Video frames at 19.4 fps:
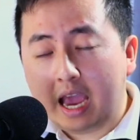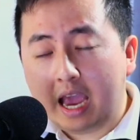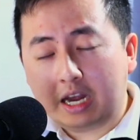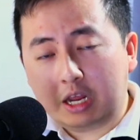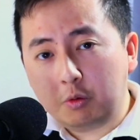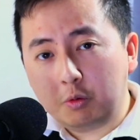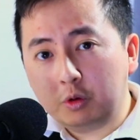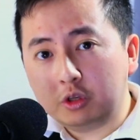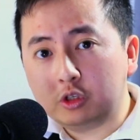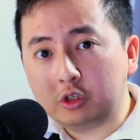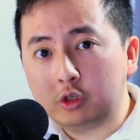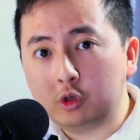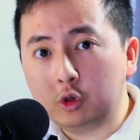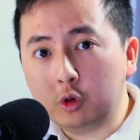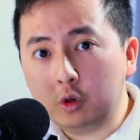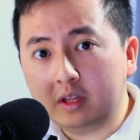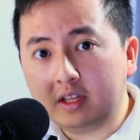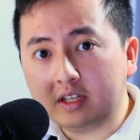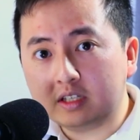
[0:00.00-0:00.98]
and he would
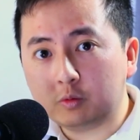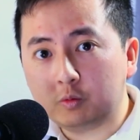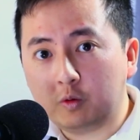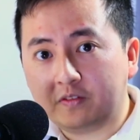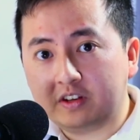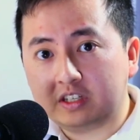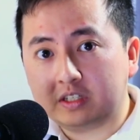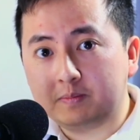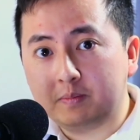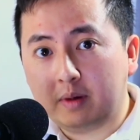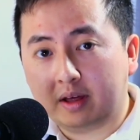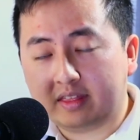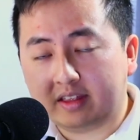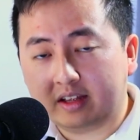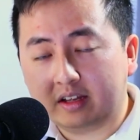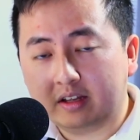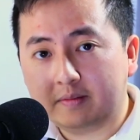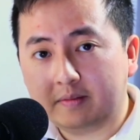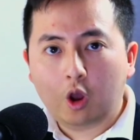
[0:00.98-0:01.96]
do this with his mother.
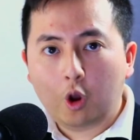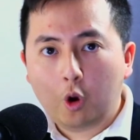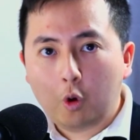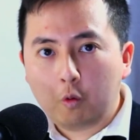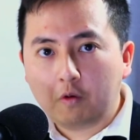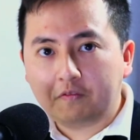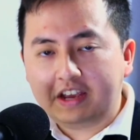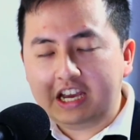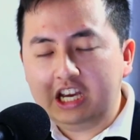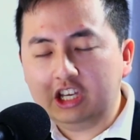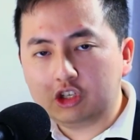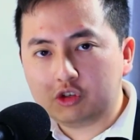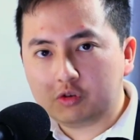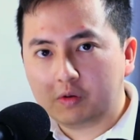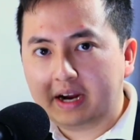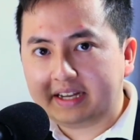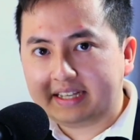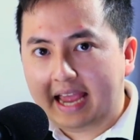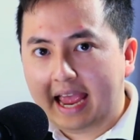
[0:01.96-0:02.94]
With each
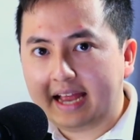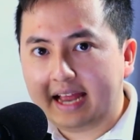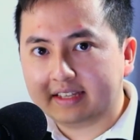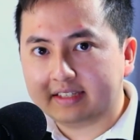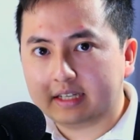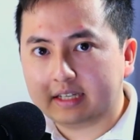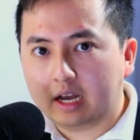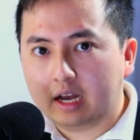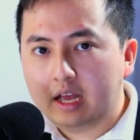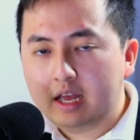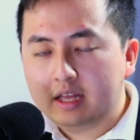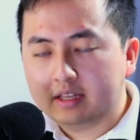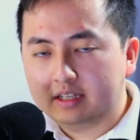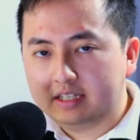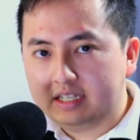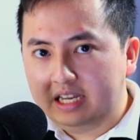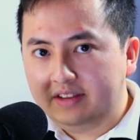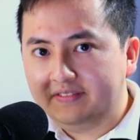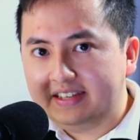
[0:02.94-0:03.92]
correct answer, the
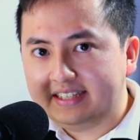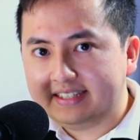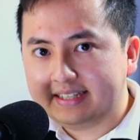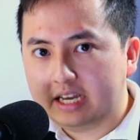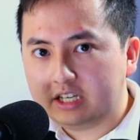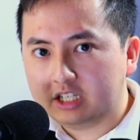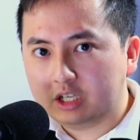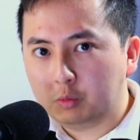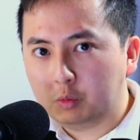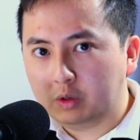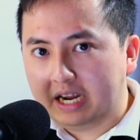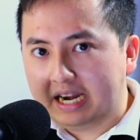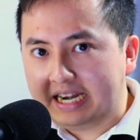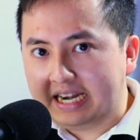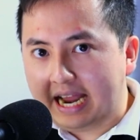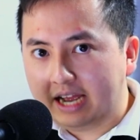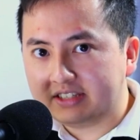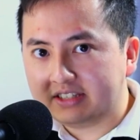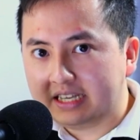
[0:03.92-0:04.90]
TV station would
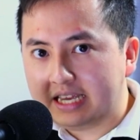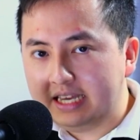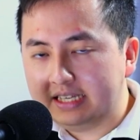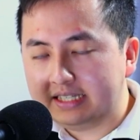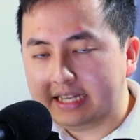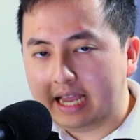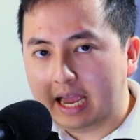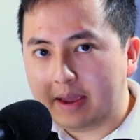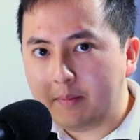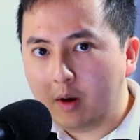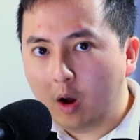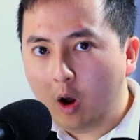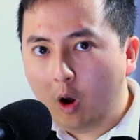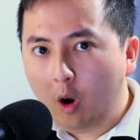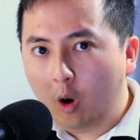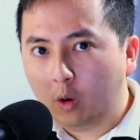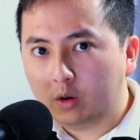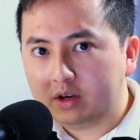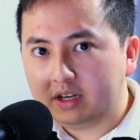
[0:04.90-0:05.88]
announce his name
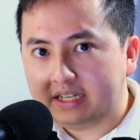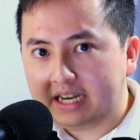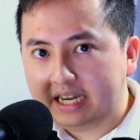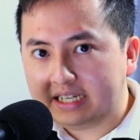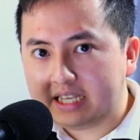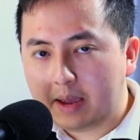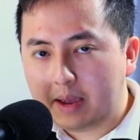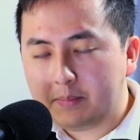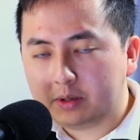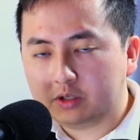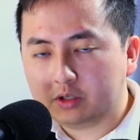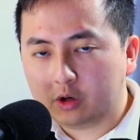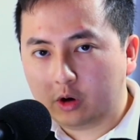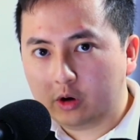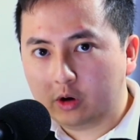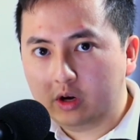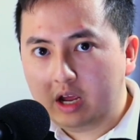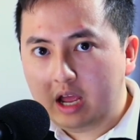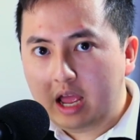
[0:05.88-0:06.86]
on the next
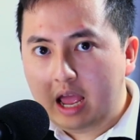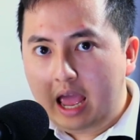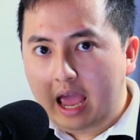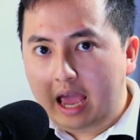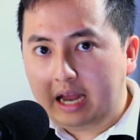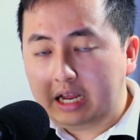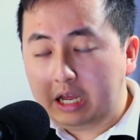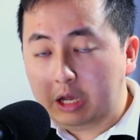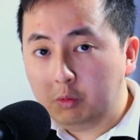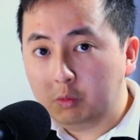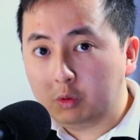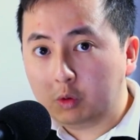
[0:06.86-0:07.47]
episode, and he would